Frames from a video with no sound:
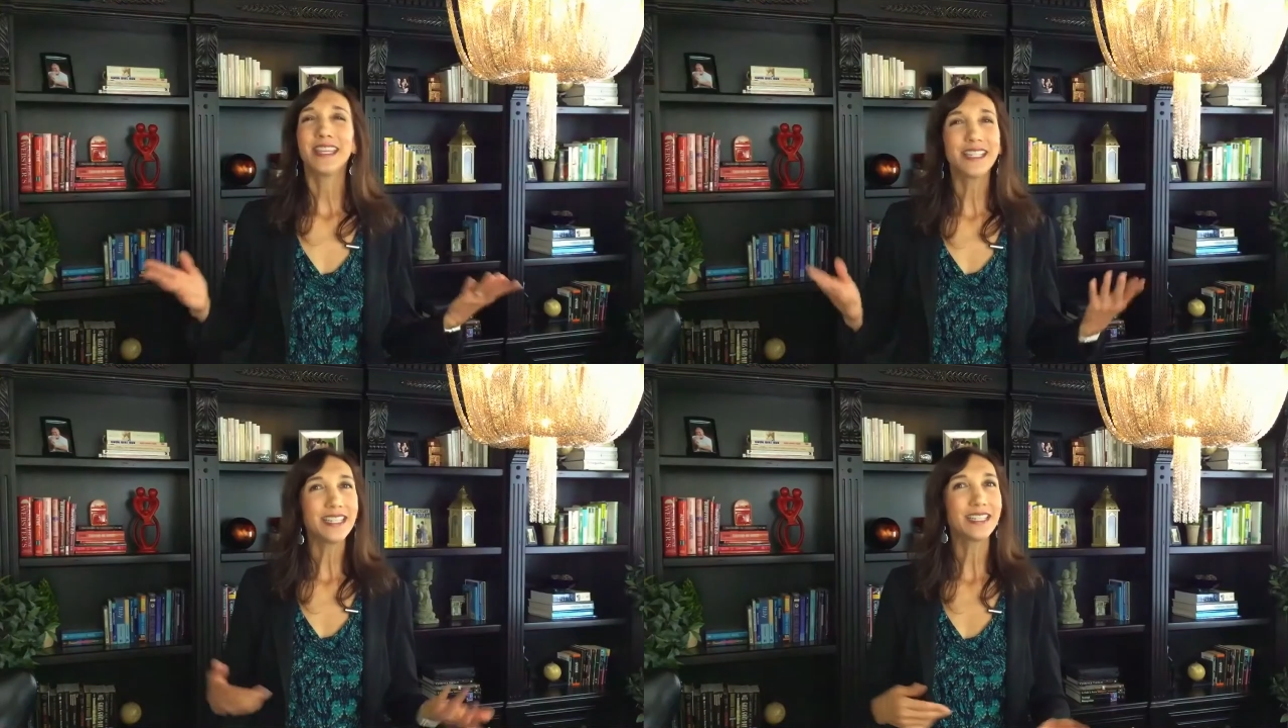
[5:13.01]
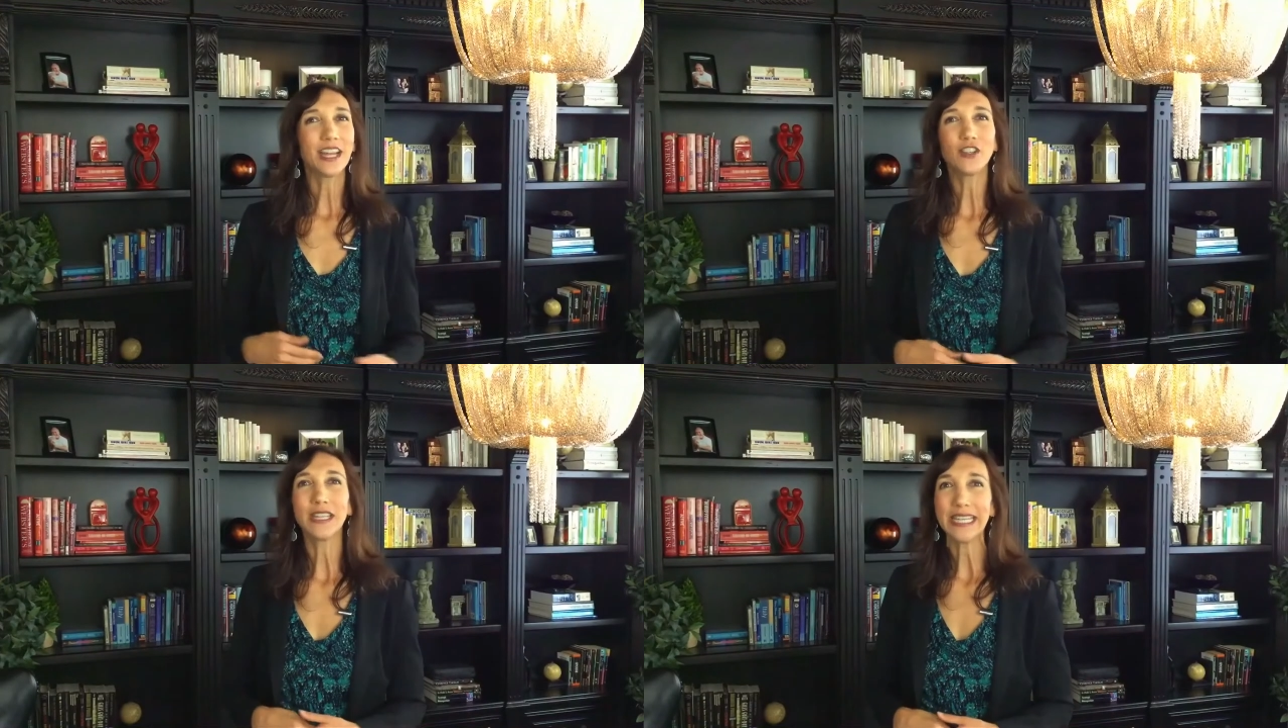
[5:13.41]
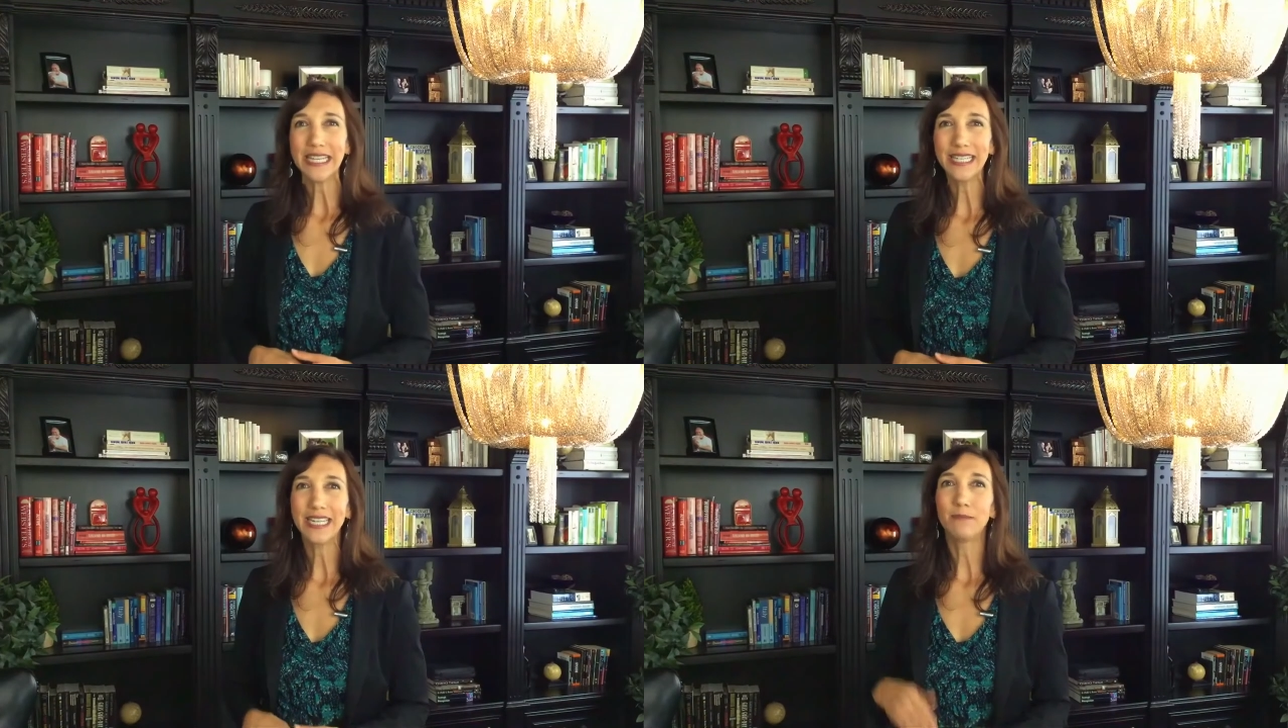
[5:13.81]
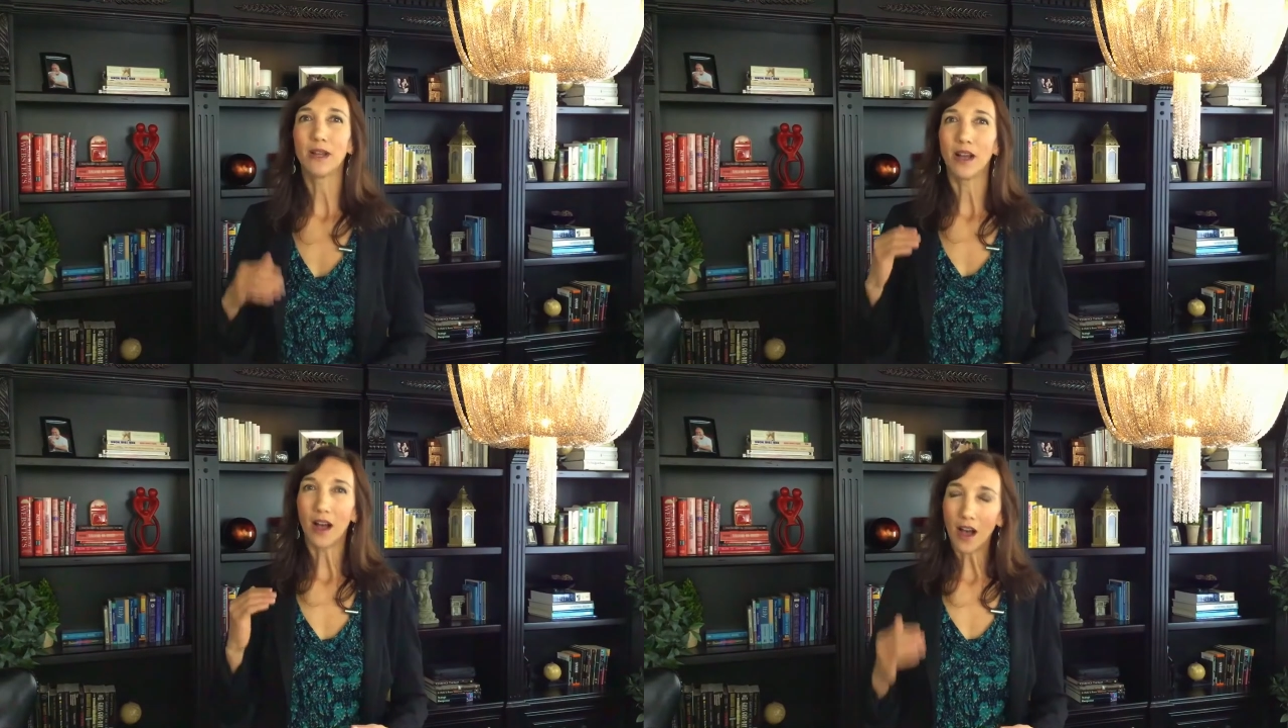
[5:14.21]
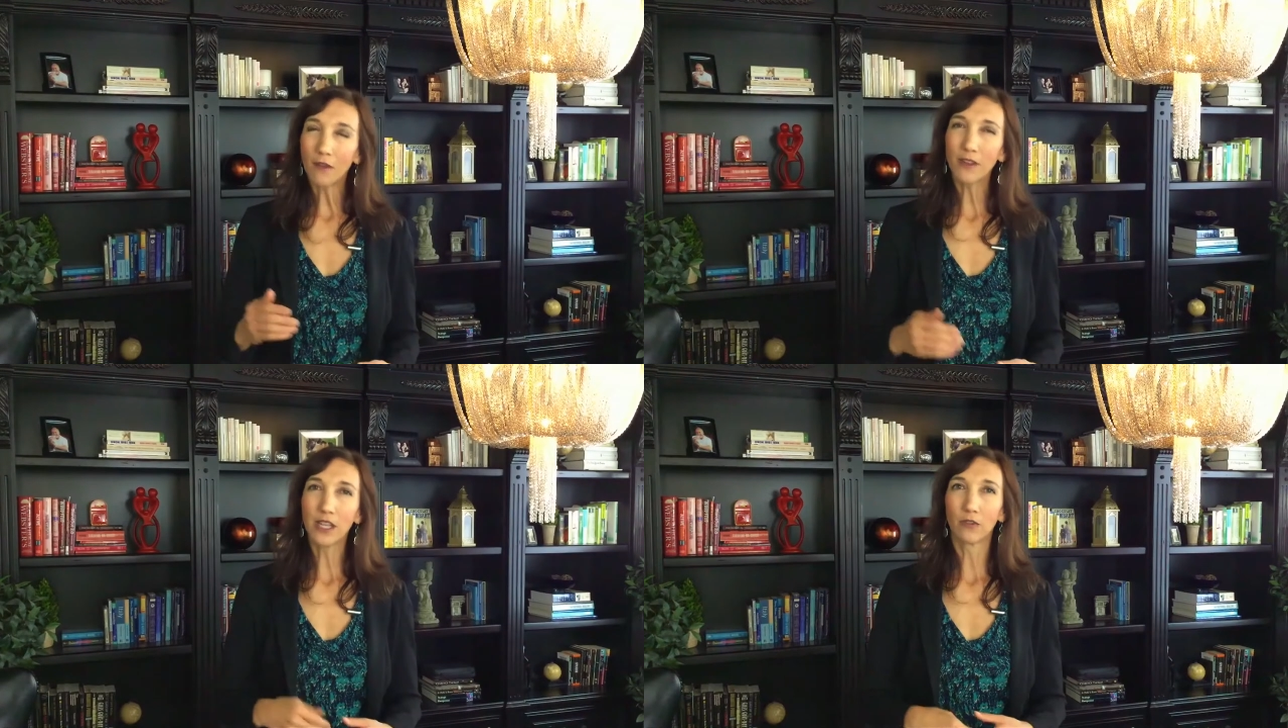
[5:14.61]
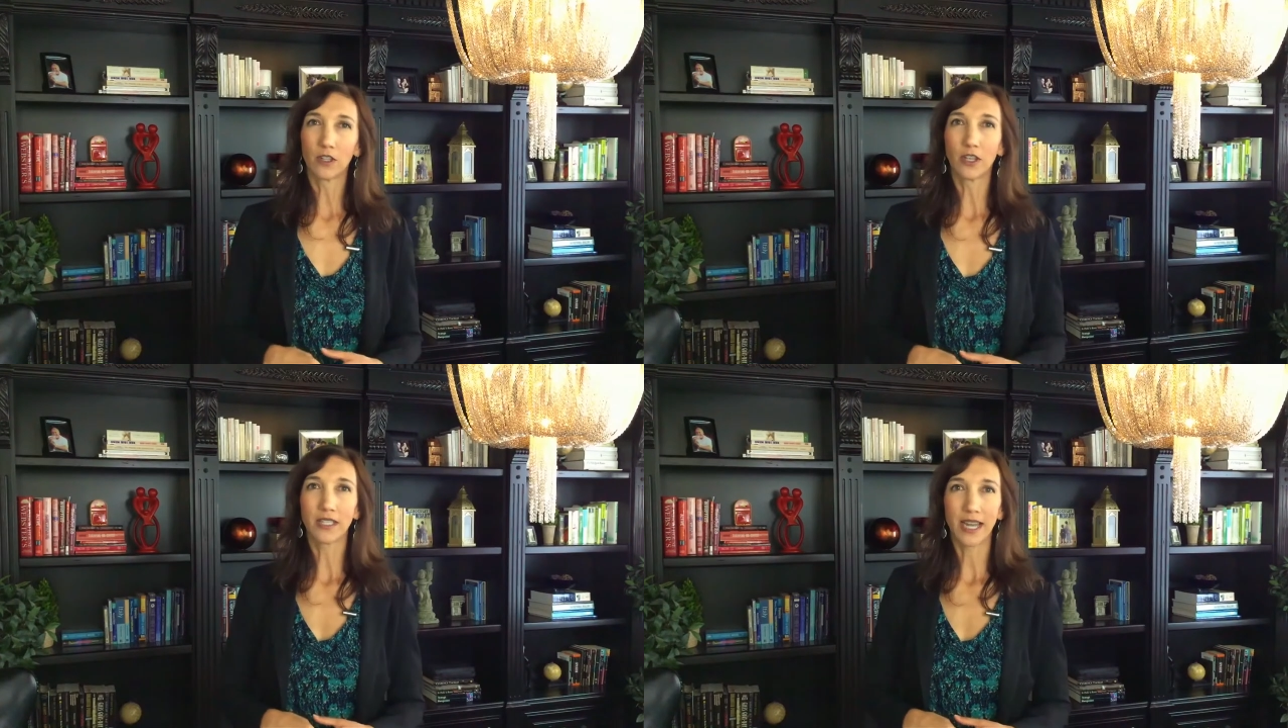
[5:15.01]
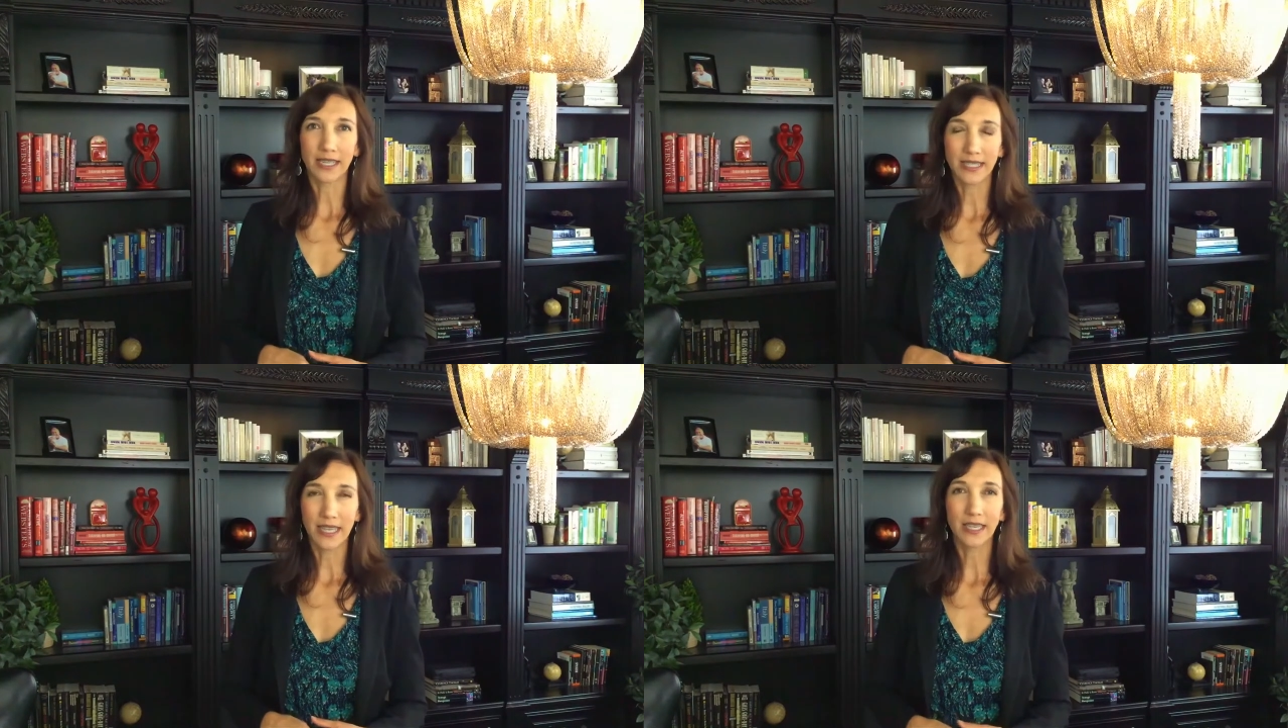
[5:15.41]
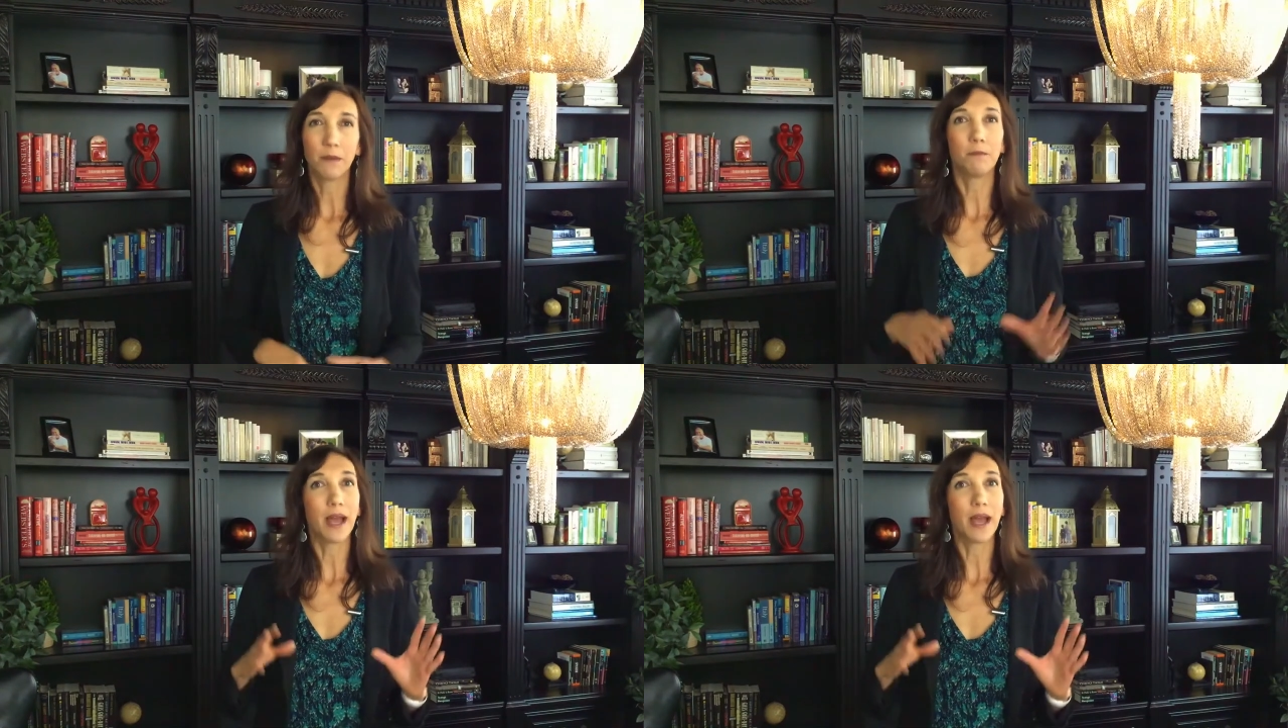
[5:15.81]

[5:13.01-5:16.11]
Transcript: This is such an easy but often overlooked technique